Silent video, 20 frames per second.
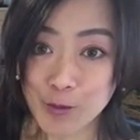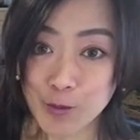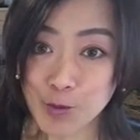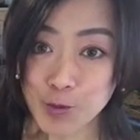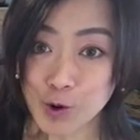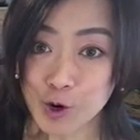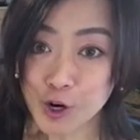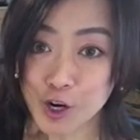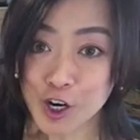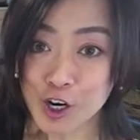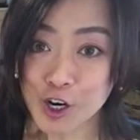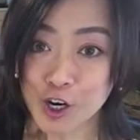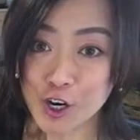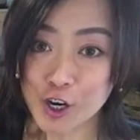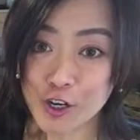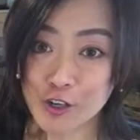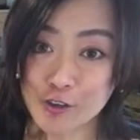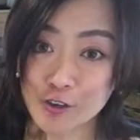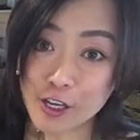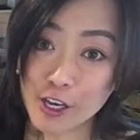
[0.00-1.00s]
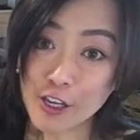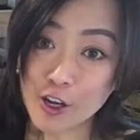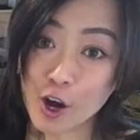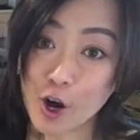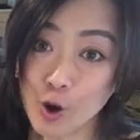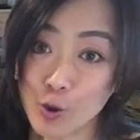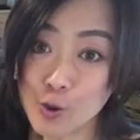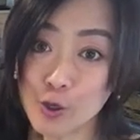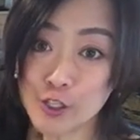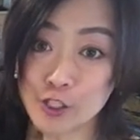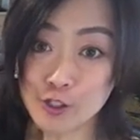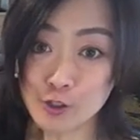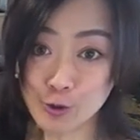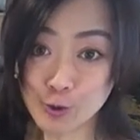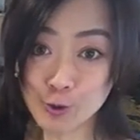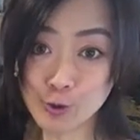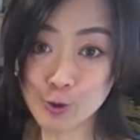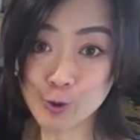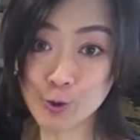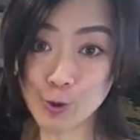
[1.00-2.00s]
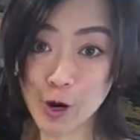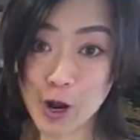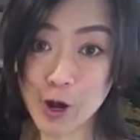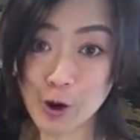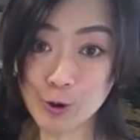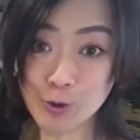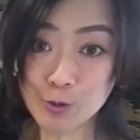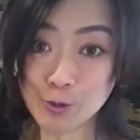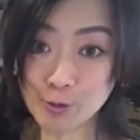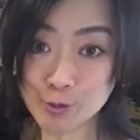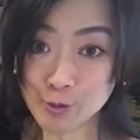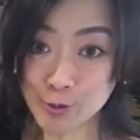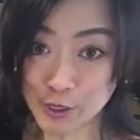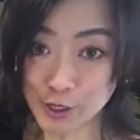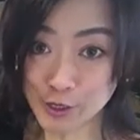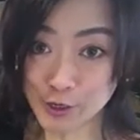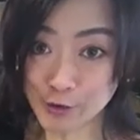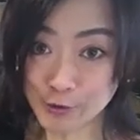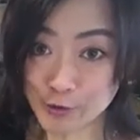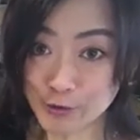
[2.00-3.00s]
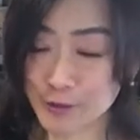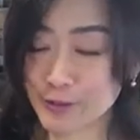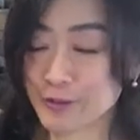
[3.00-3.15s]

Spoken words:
pork, or you can always use ground beef.